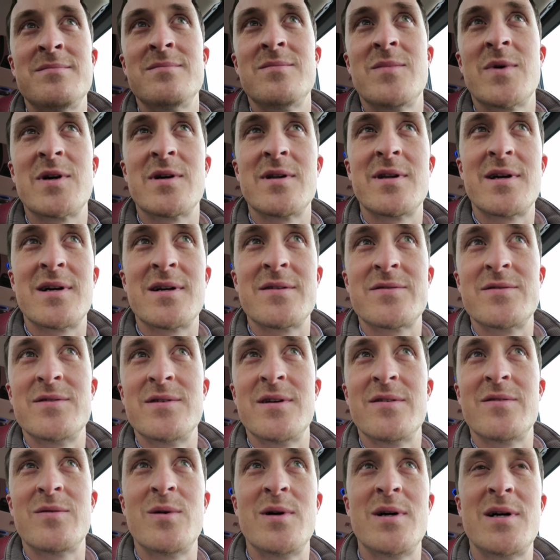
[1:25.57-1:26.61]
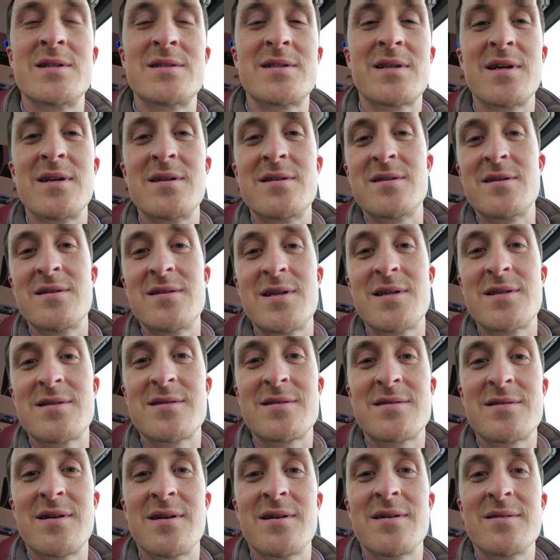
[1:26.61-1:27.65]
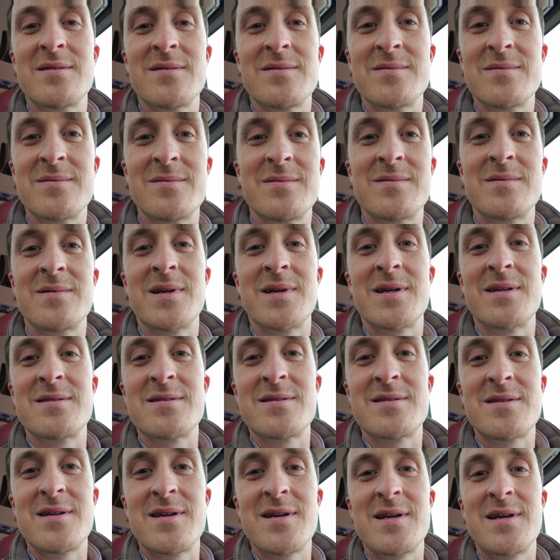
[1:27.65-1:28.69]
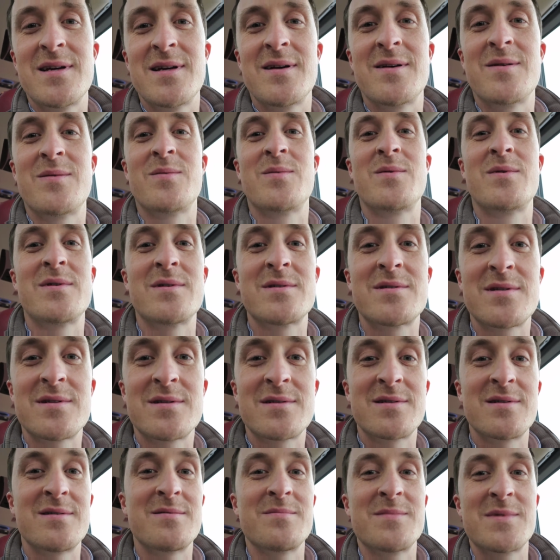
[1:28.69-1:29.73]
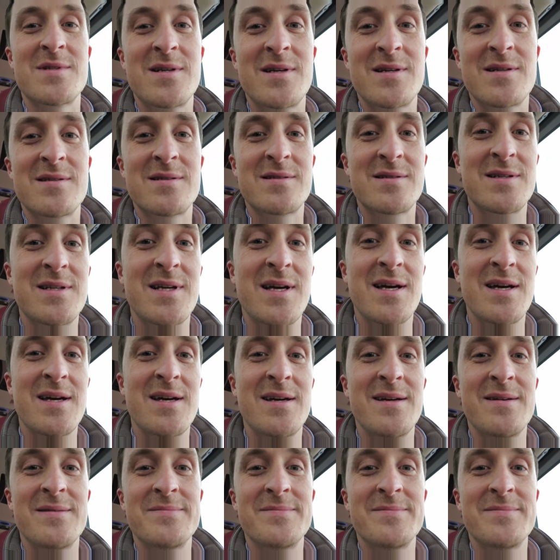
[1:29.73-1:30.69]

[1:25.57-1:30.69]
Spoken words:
we've got the afternoon off work to go and do this, so we'll go and see what Tom says today.